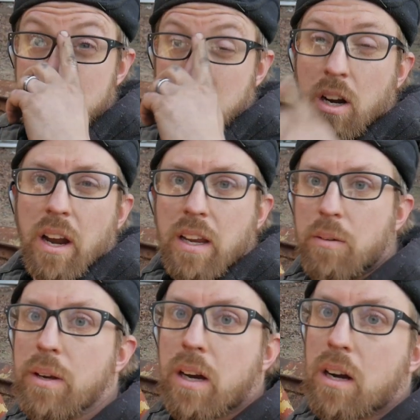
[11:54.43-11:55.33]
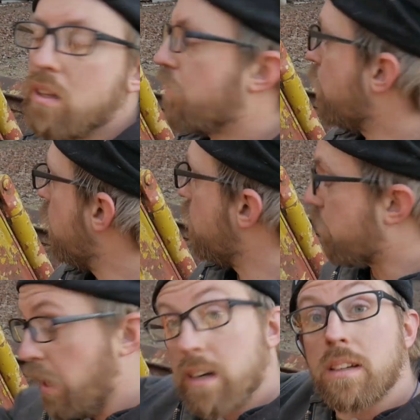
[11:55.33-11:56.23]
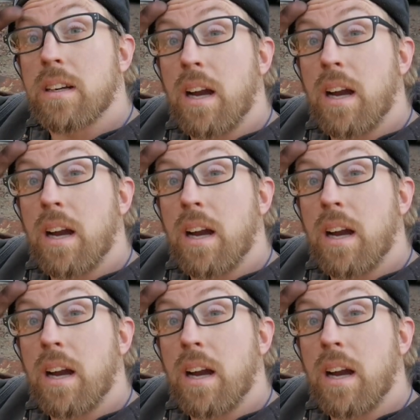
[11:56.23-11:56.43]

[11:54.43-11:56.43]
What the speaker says: Alright, here we are on the front of the tractor.